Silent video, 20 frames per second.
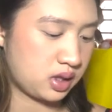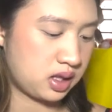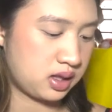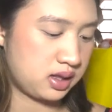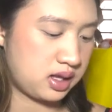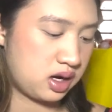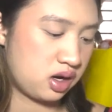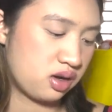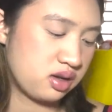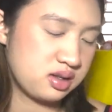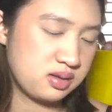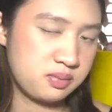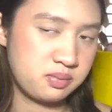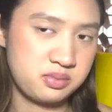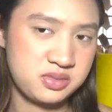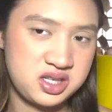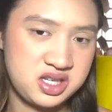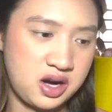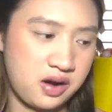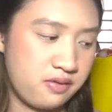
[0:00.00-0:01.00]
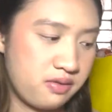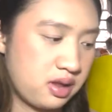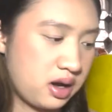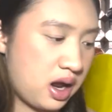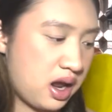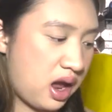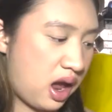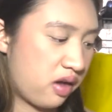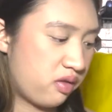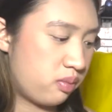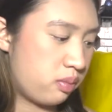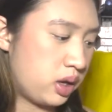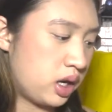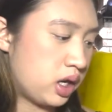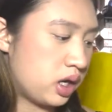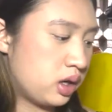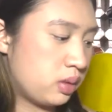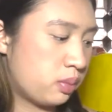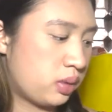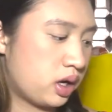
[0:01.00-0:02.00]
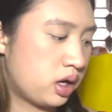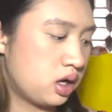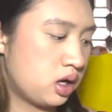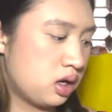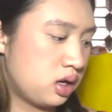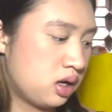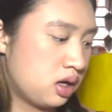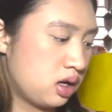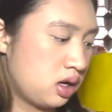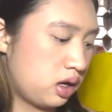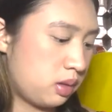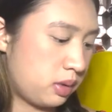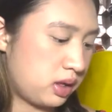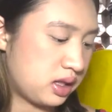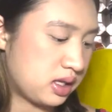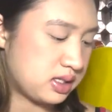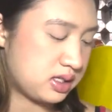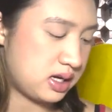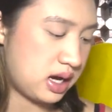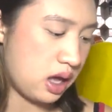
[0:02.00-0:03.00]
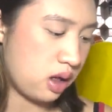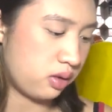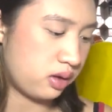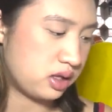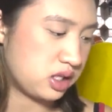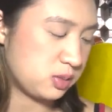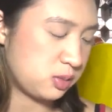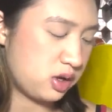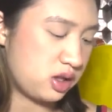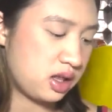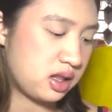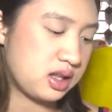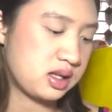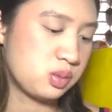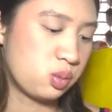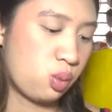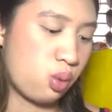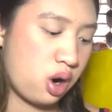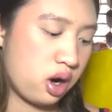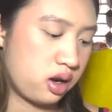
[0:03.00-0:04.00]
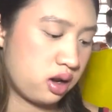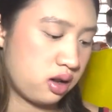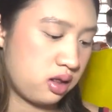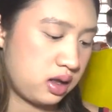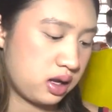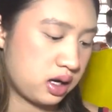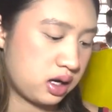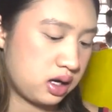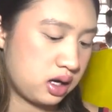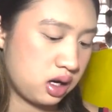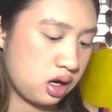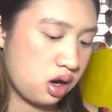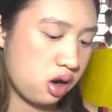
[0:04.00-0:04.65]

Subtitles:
They're not stuff that I have pinned, but I mean there's nail ins, but I think there's one thing in here.